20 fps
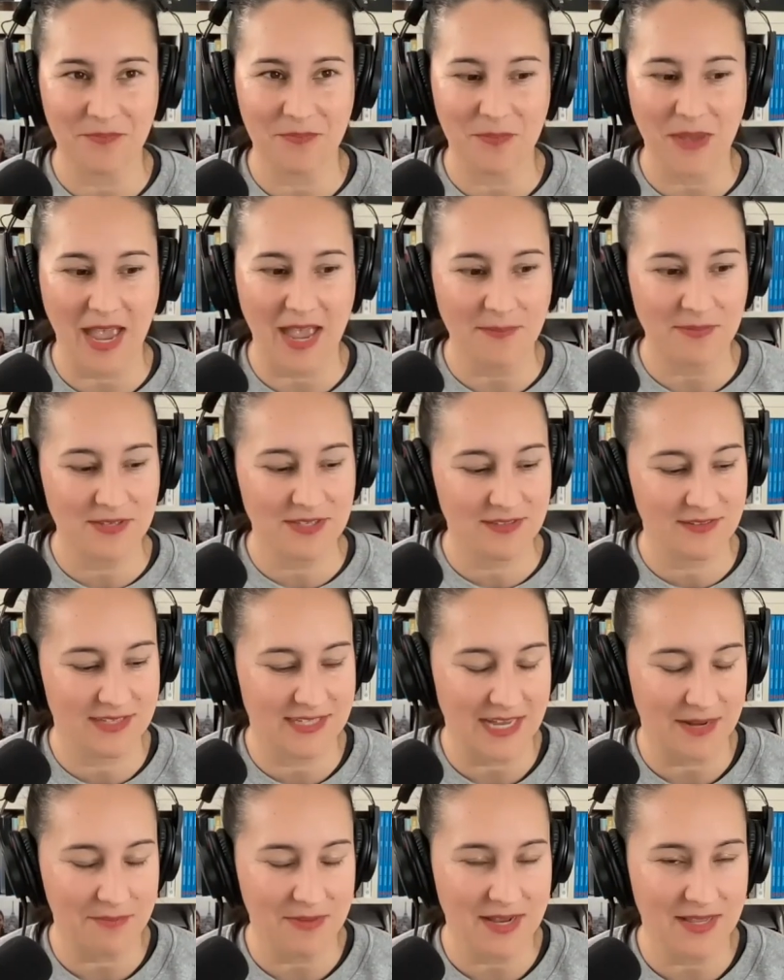perhaps
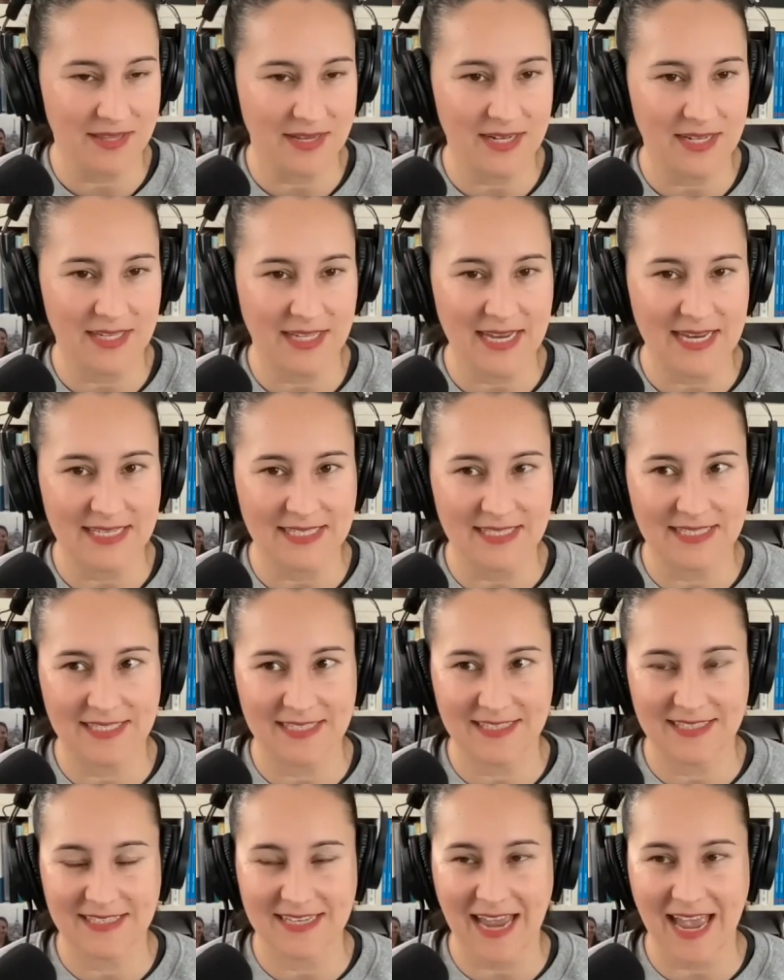send me a little
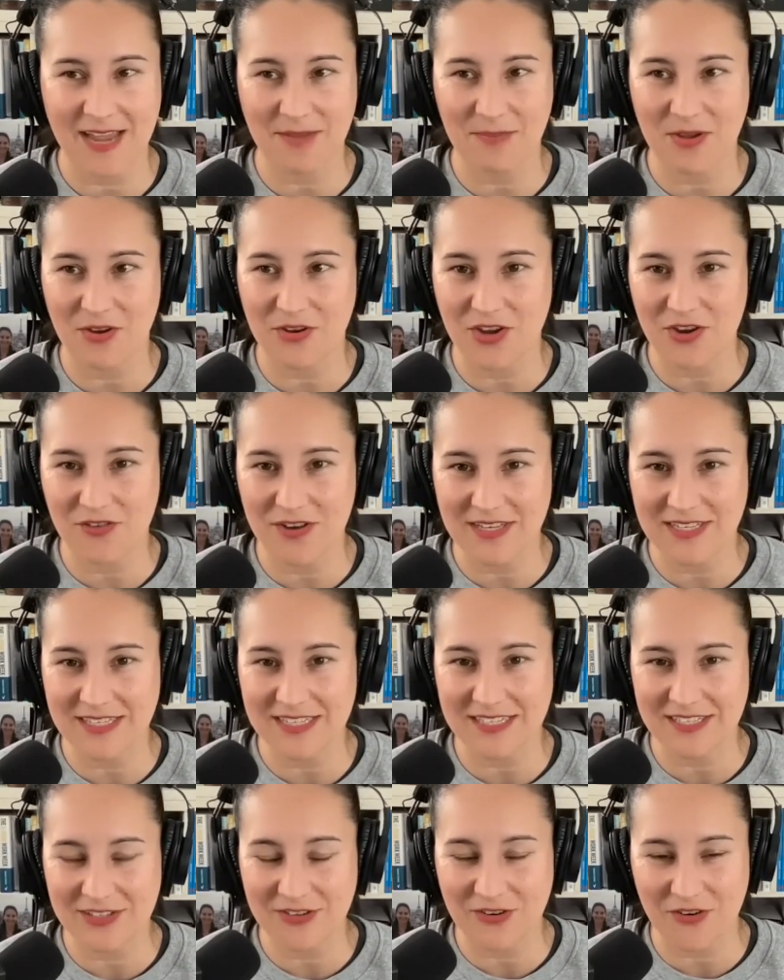list. Tag me on your
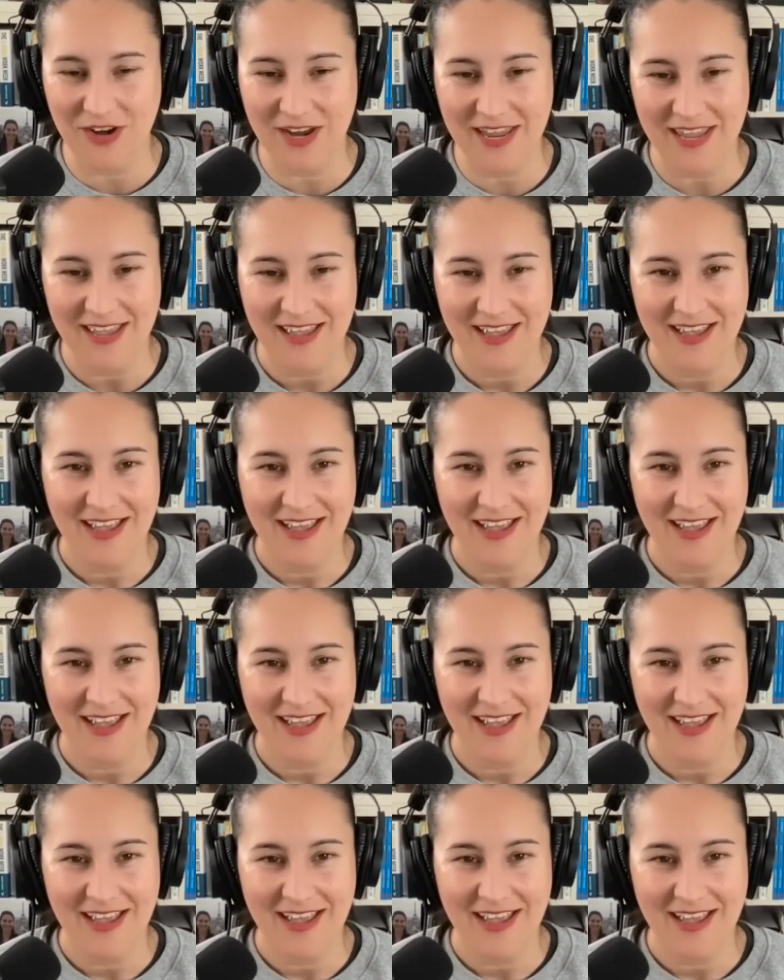Insta story.